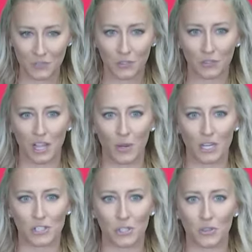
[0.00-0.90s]
if you're not
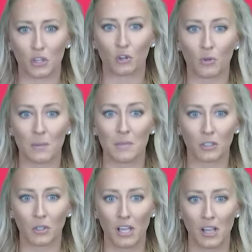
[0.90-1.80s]
quite sure. The
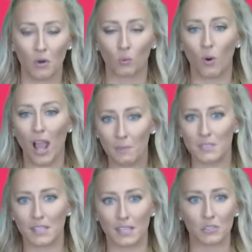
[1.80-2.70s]
criminal
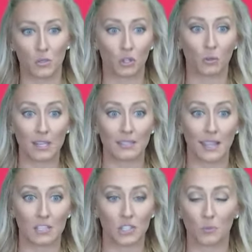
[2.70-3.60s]
robs things, so the correct
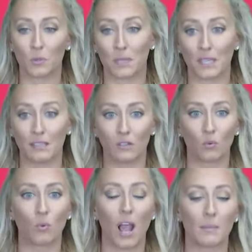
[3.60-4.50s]
answer would be
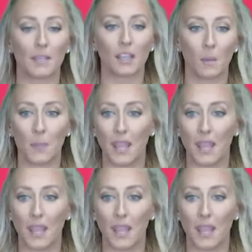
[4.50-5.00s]
robbing a